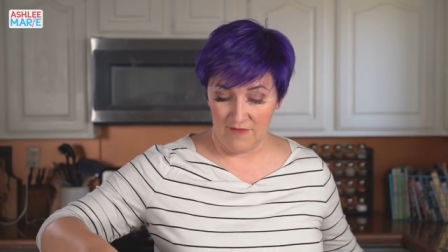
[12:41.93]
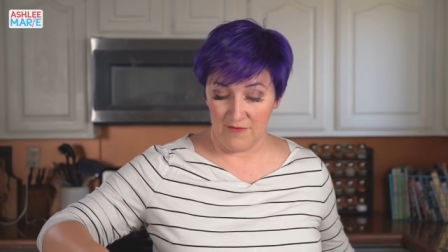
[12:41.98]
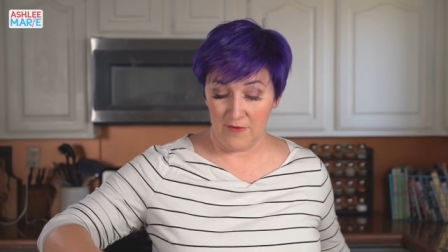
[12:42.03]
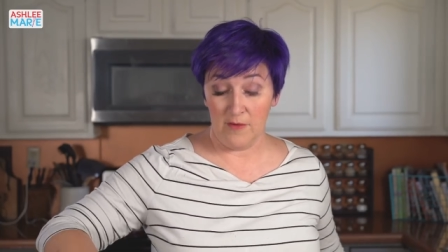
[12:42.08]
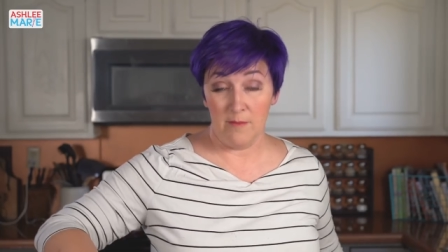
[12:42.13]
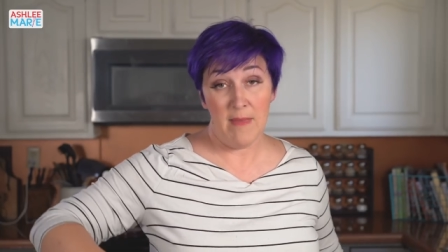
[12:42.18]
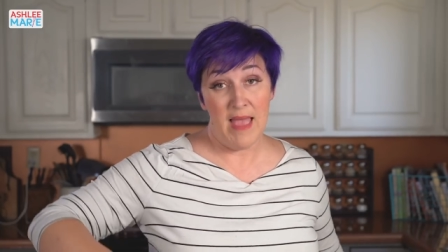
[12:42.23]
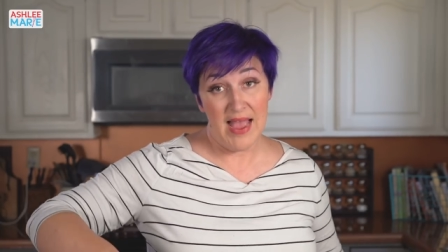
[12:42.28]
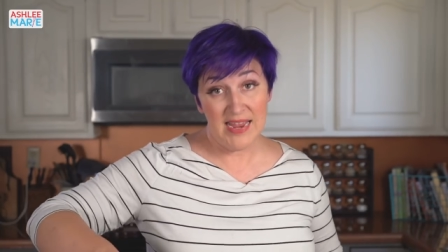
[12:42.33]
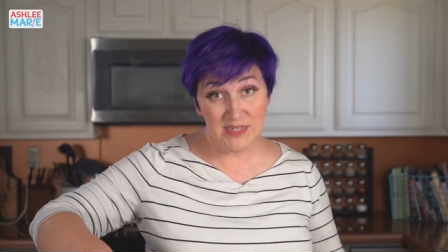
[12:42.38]

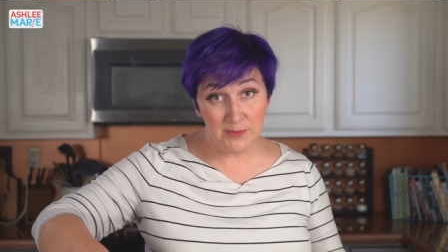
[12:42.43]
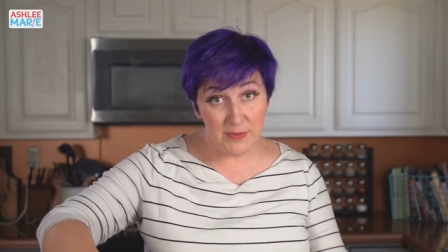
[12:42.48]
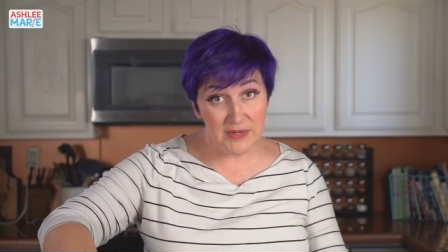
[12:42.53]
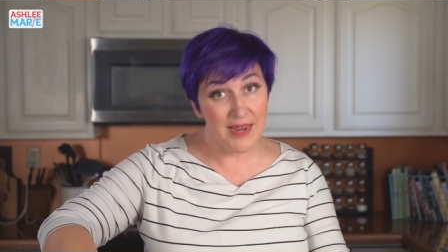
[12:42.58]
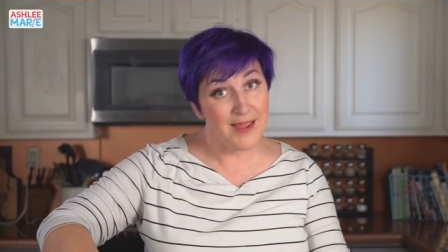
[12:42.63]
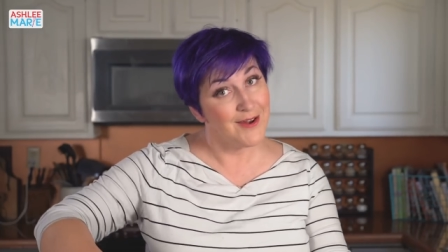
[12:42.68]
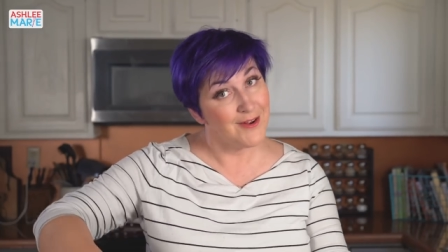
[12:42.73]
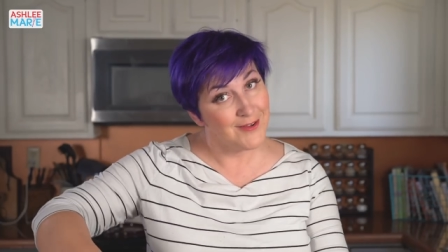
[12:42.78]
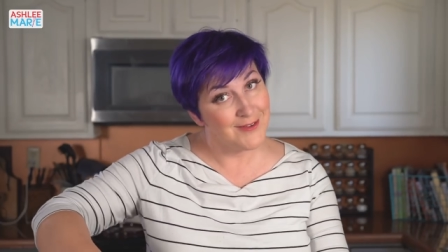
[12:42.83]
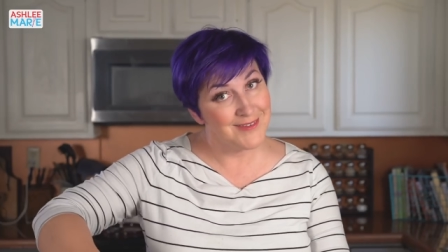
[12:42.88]
mashed
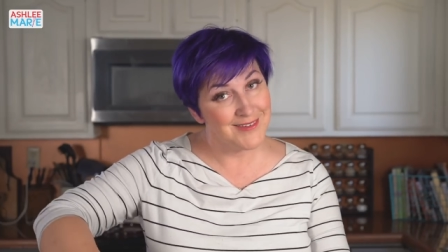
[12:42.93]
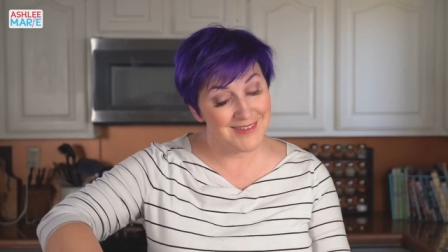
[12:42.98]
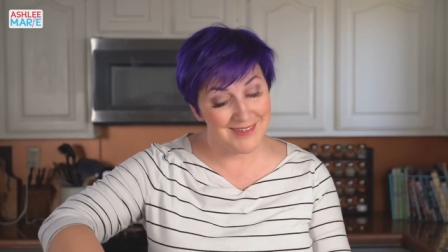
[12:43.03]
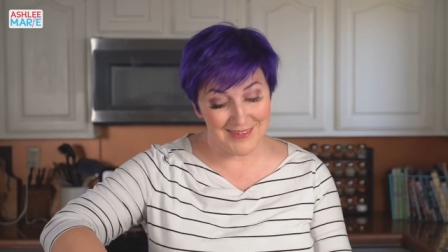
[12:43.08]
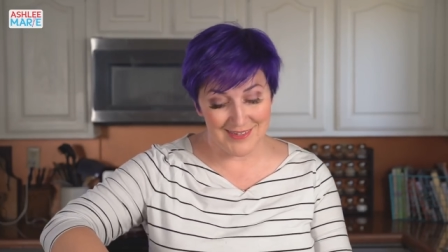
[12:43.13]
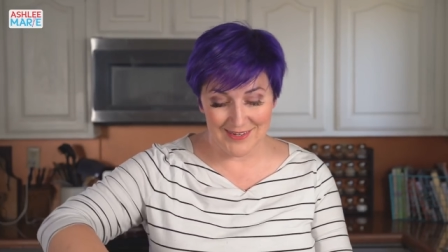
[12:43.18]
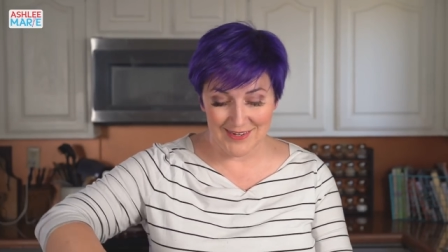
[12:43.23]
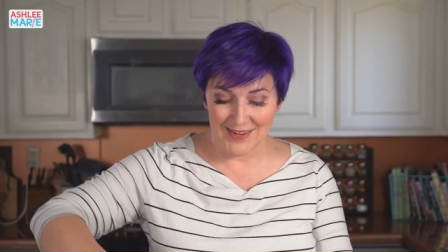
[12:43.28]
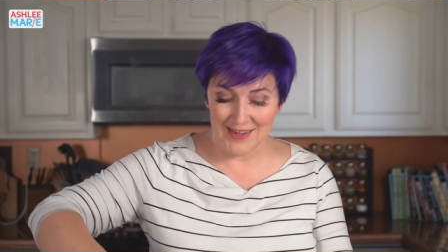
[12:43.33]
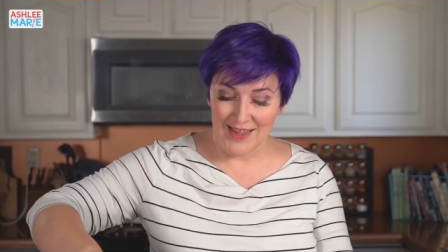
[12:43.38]

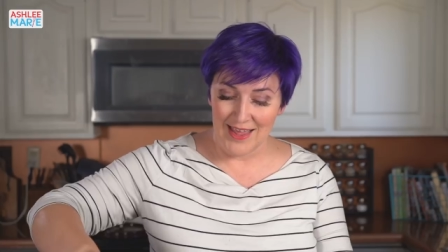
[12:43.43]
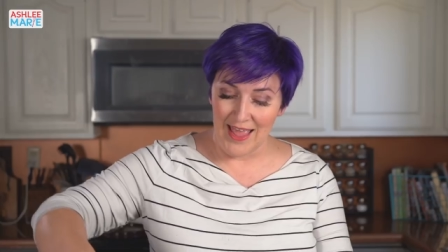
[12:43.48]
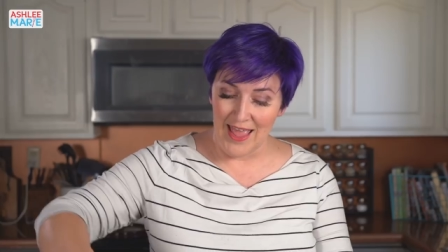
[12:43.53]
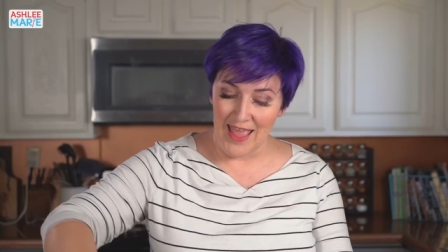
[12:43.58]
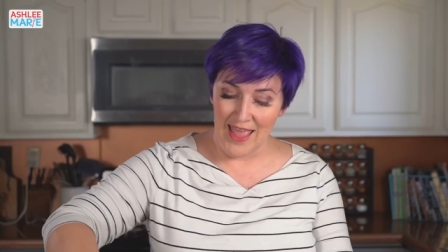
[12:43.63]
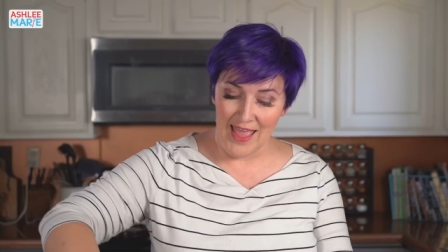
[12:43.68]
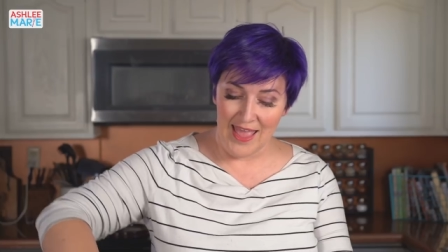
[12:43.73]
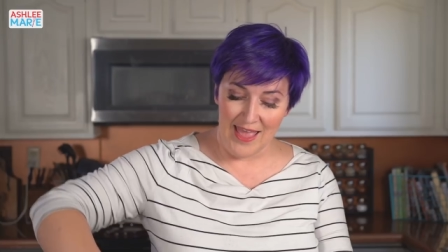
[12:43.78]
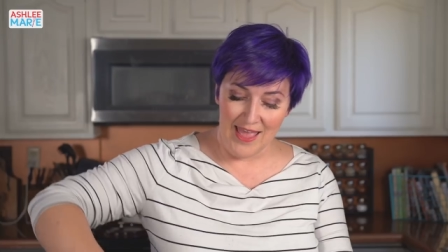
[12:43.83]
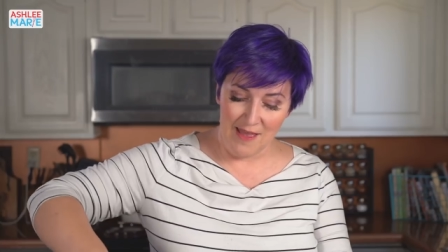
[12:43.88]
potatoes,
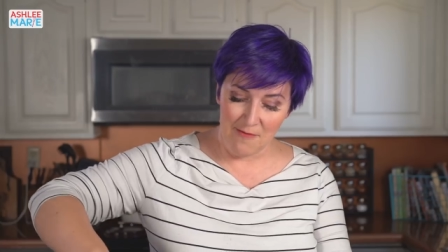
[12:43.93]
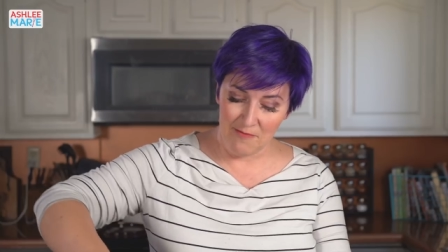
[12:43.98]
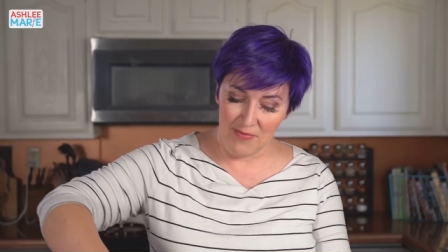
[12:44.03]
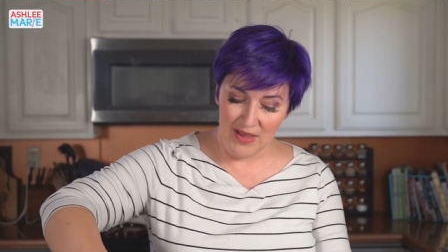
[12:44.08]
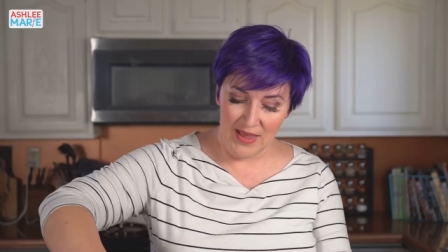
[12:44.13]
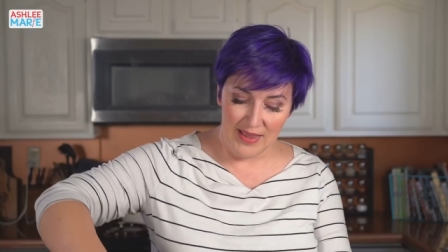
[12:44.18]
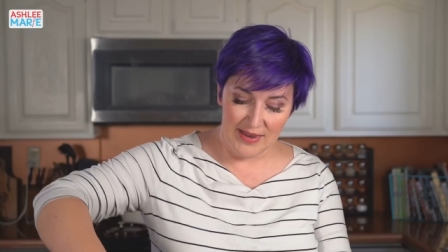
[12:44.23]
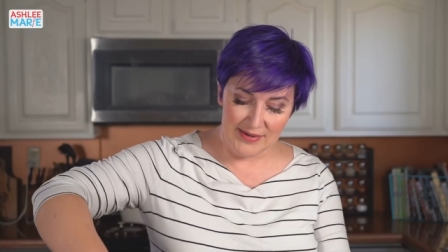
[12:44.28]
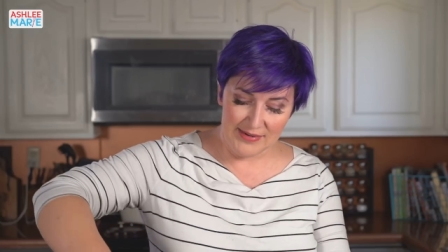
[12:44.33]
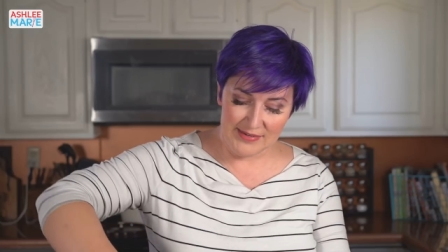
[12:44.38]

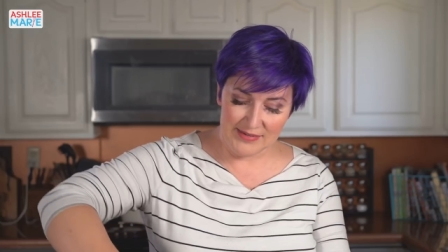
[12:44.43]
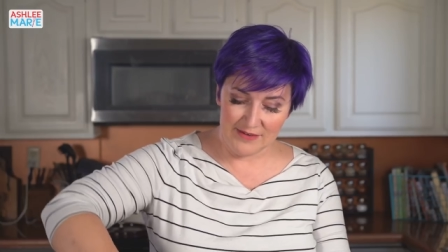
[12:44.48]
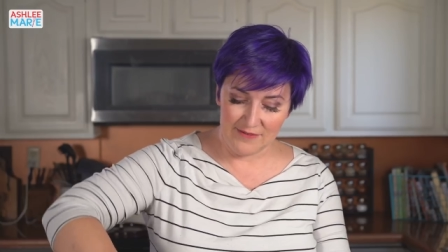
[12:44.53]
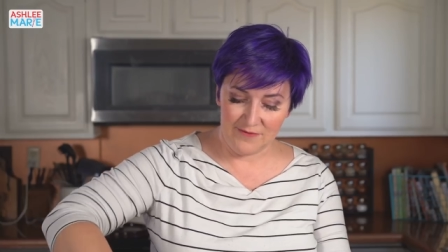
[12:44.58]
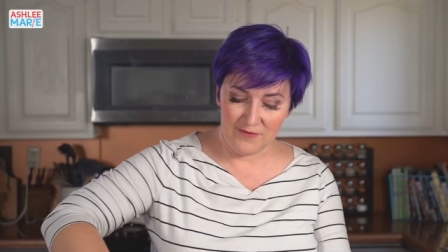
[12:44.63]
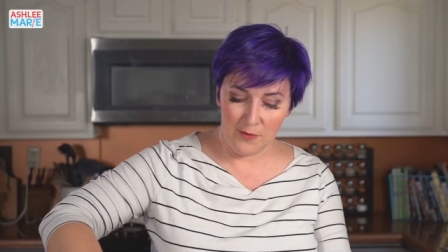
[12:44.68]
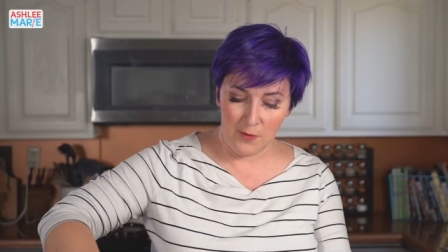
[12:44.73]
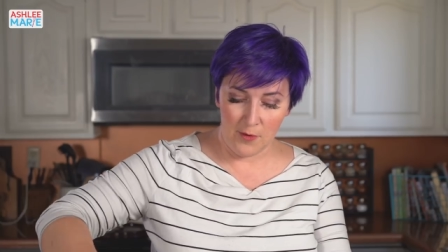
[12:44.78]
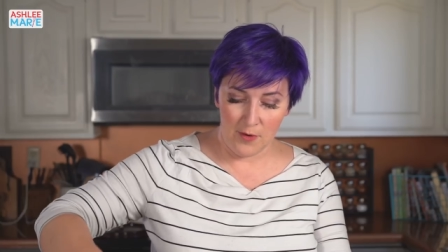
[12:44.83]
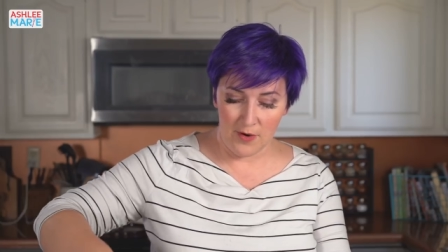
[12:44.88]
but
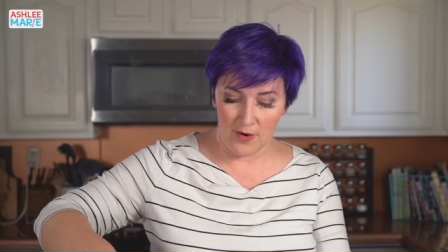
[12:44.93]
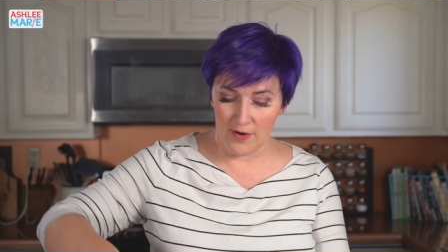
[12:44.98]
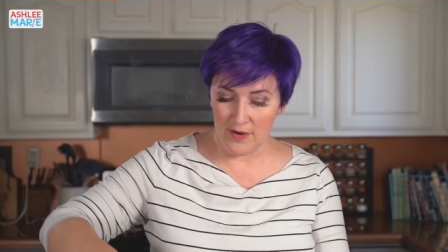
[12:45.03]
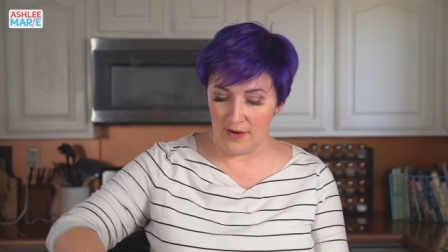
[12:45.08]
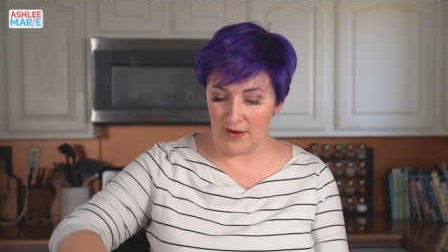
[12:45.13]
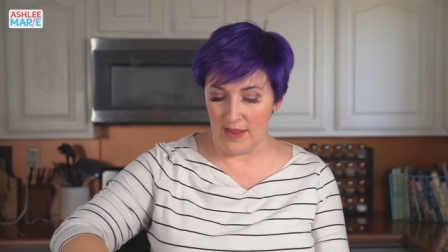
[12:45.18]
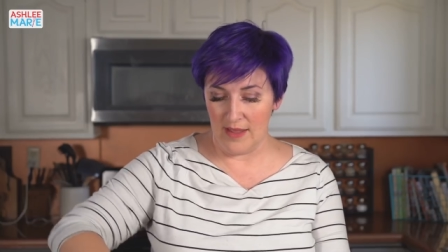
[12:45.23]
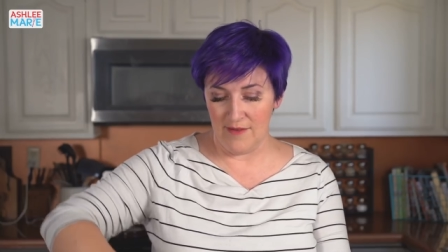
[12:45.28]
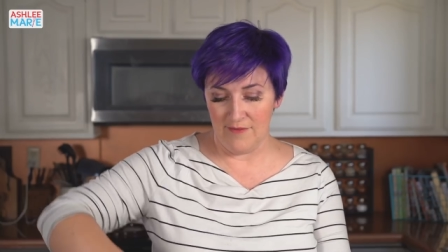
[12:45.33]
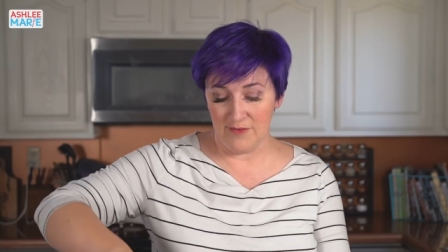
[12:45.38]
for